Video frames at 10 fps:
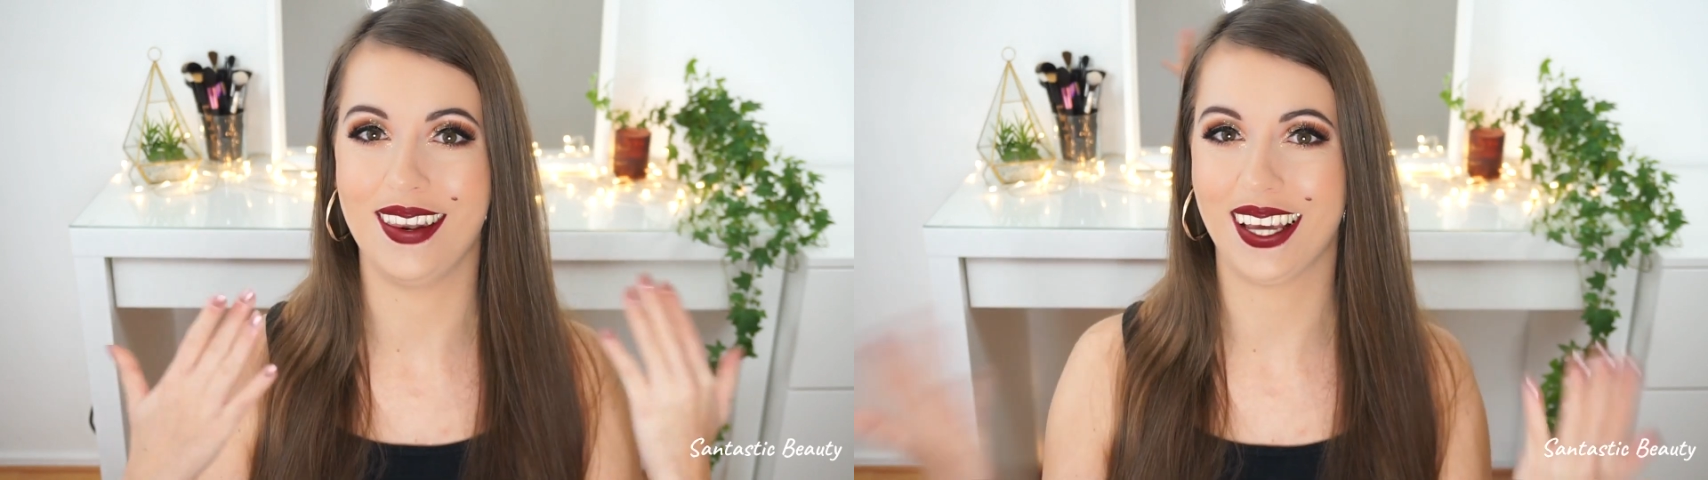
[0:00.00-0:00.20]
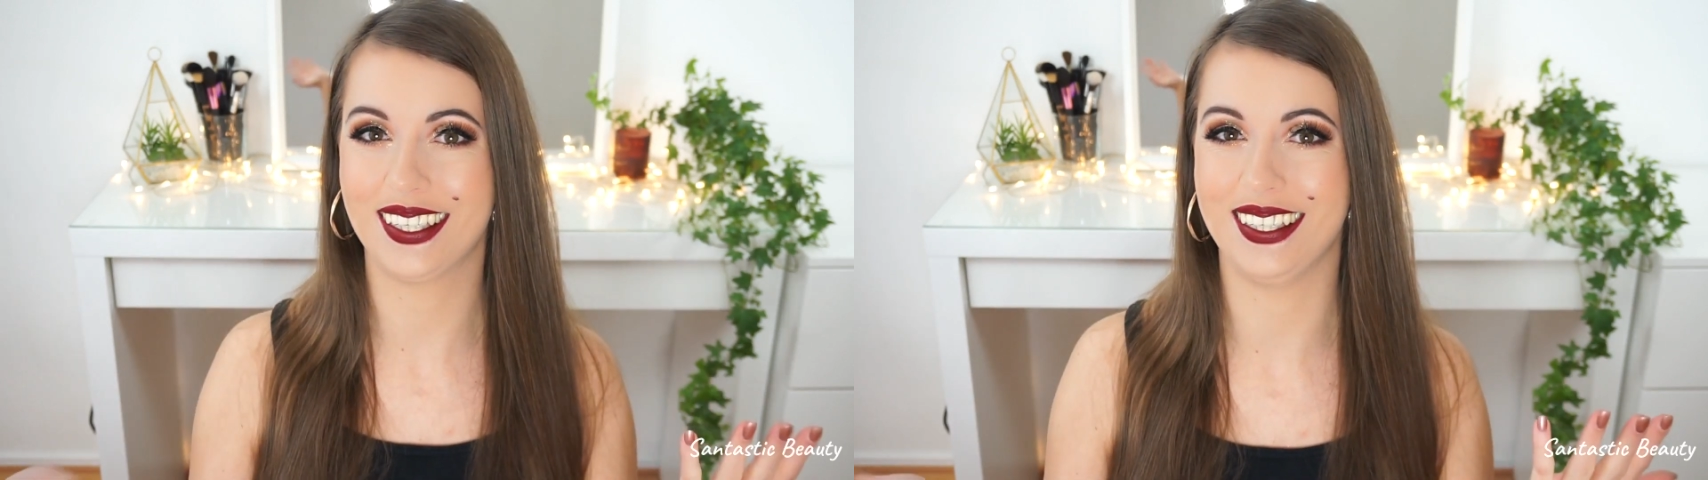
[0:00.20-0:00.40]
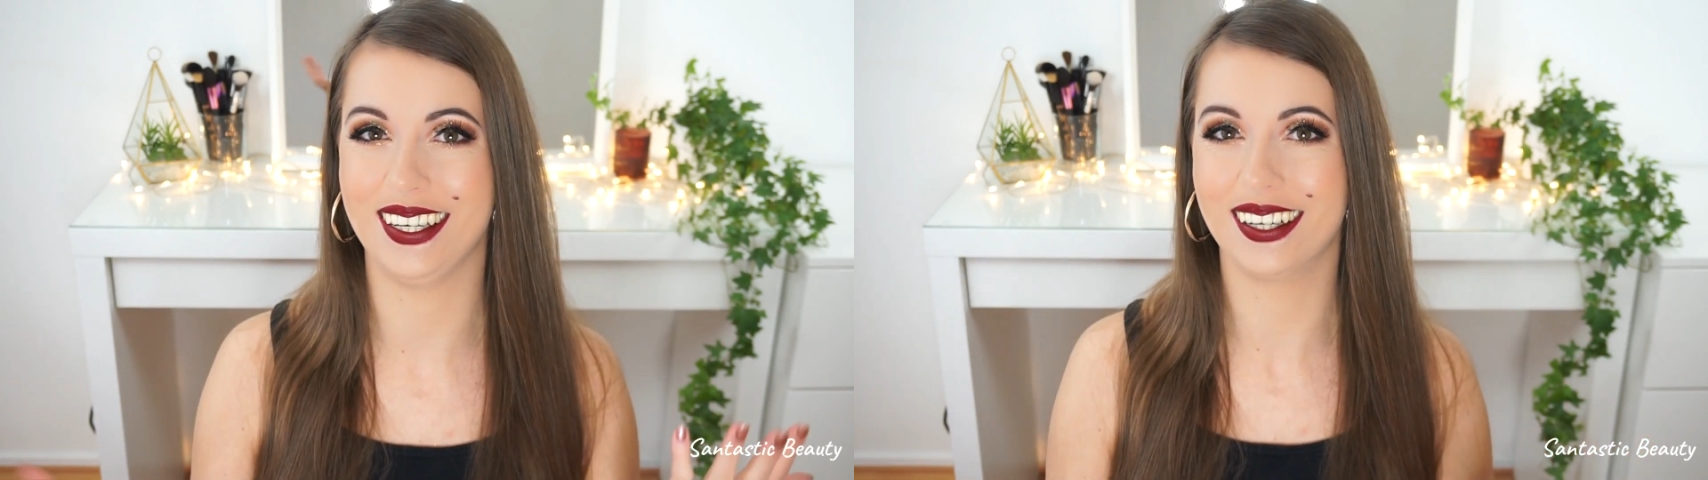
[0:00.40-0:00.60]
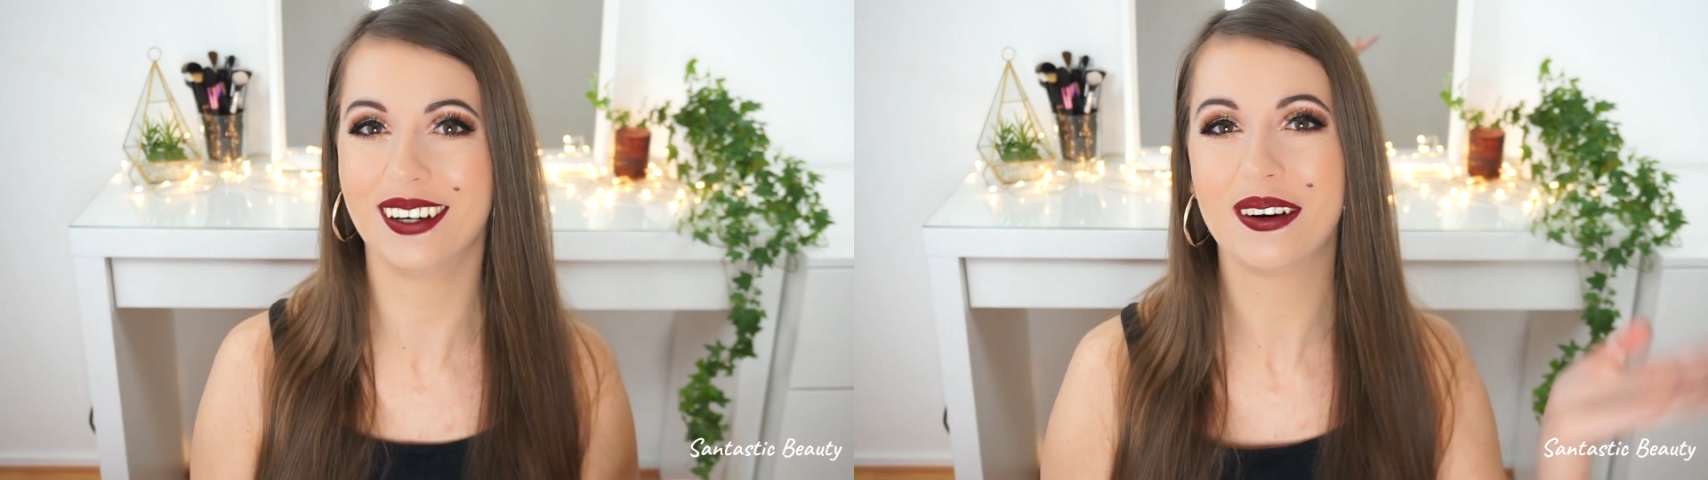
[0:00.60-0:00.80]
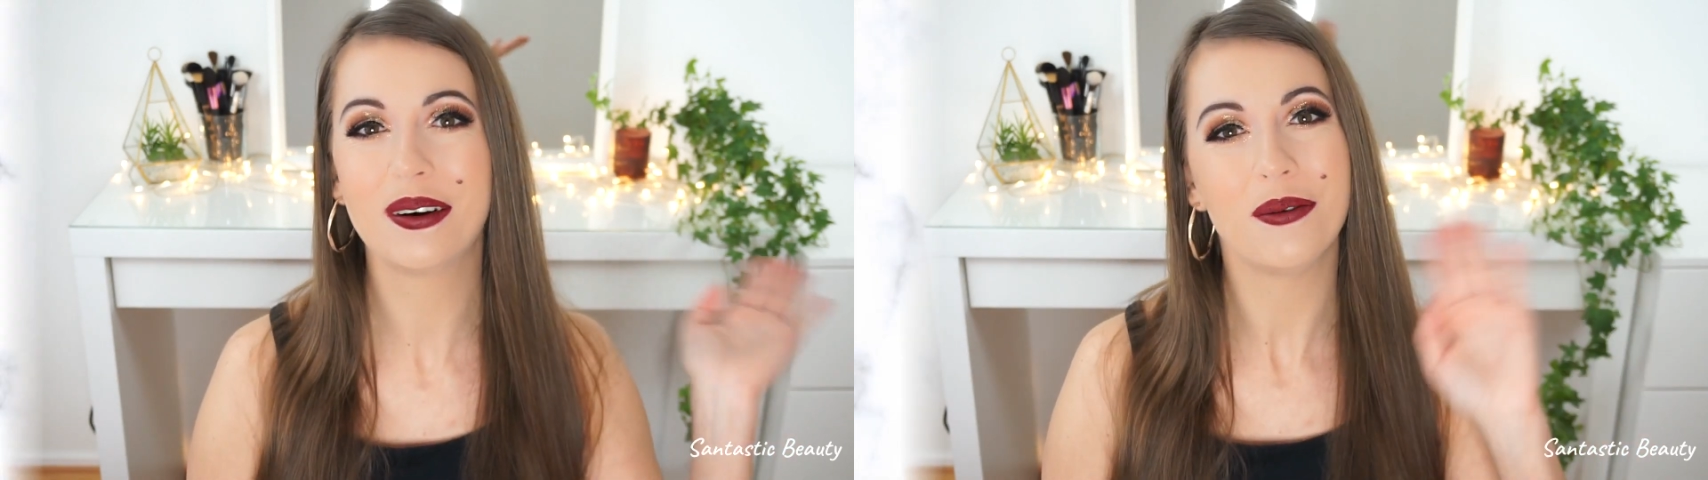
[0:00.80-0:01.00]
next year.
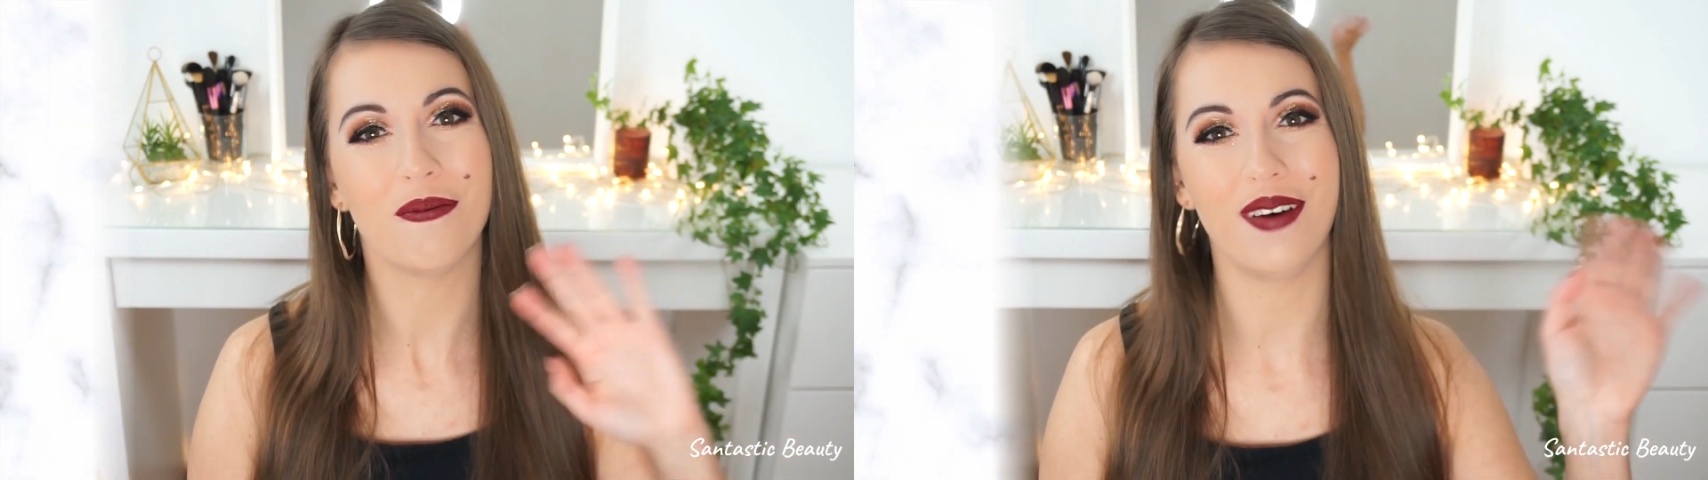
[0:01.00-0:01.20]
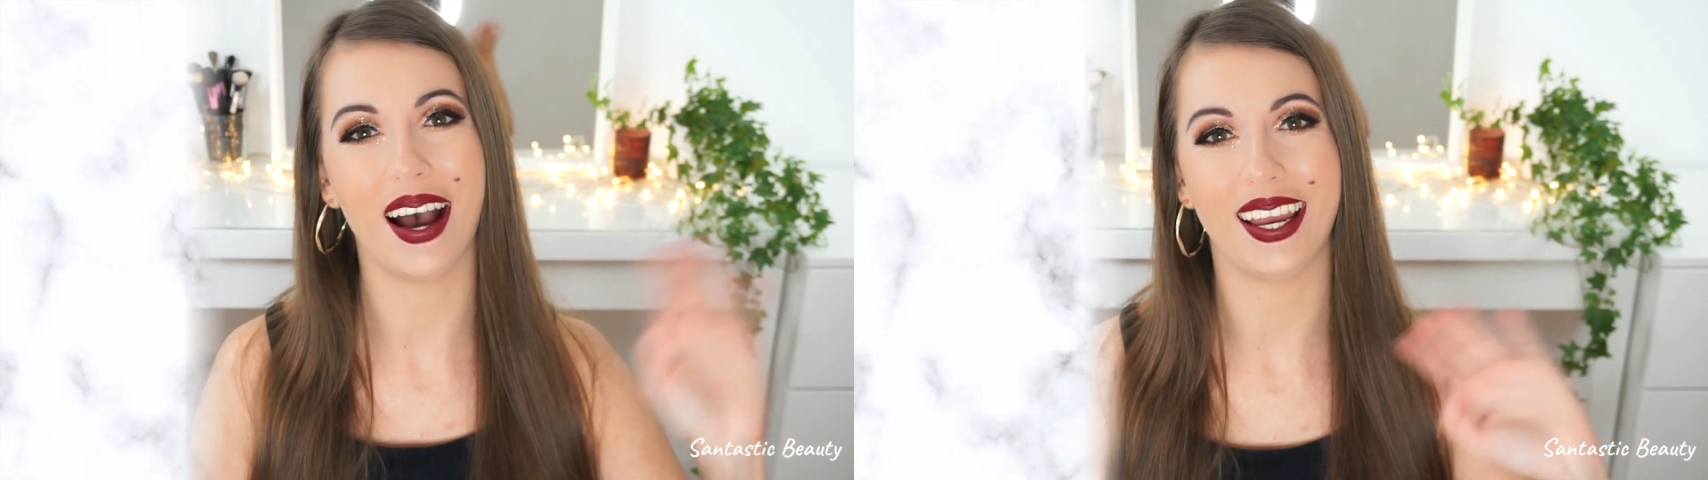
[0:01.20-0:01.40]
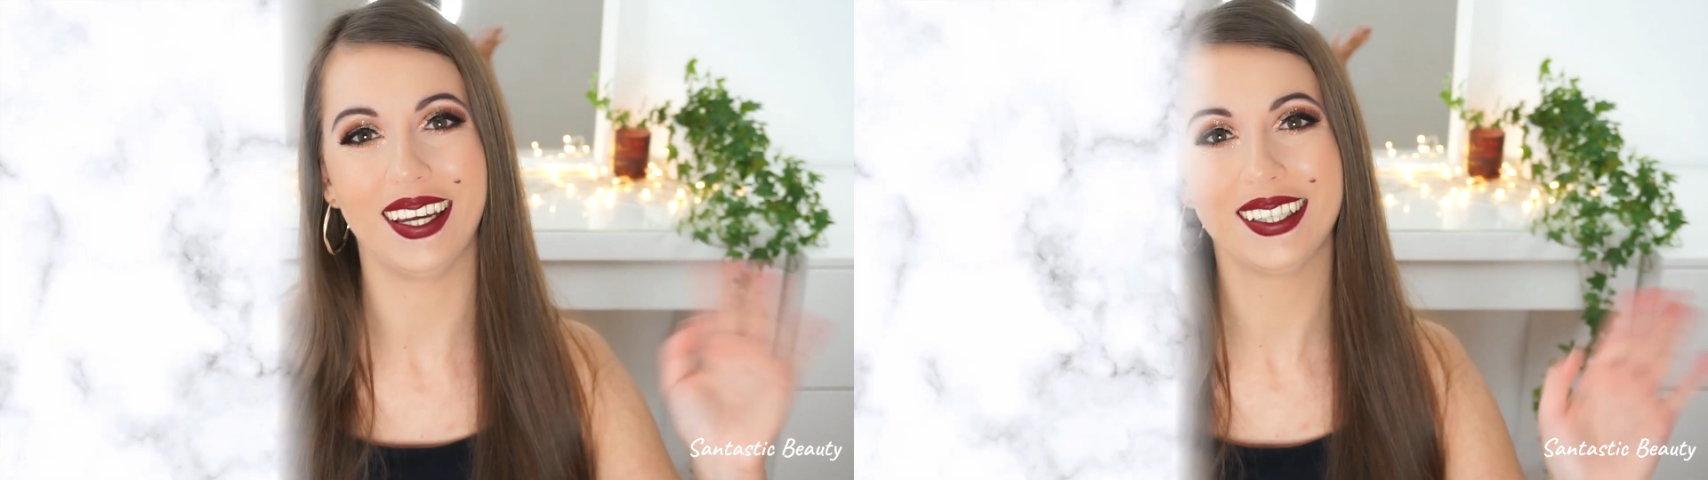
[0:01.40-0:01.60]
Bye!